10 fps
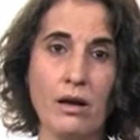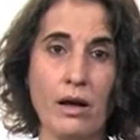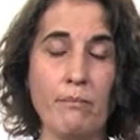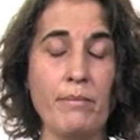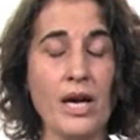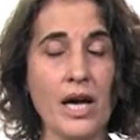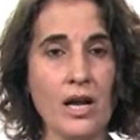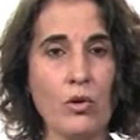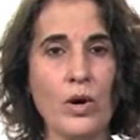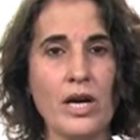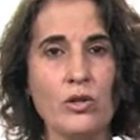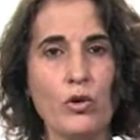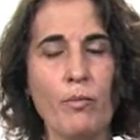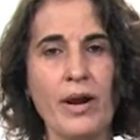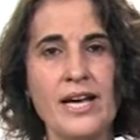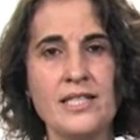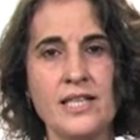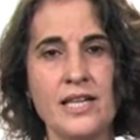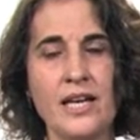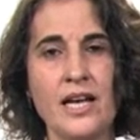a big earthquake, took place
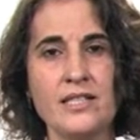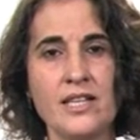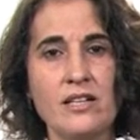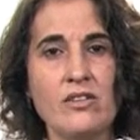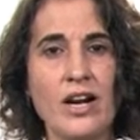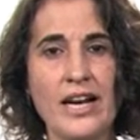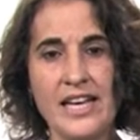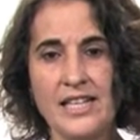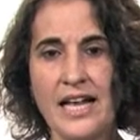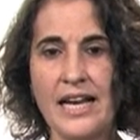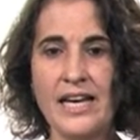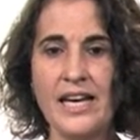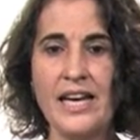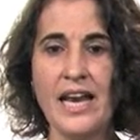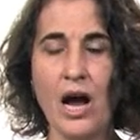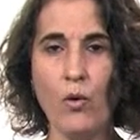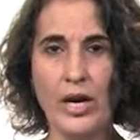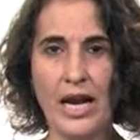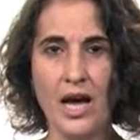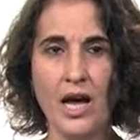in central Italy, in
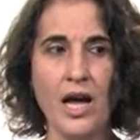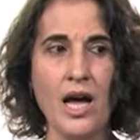Aquila.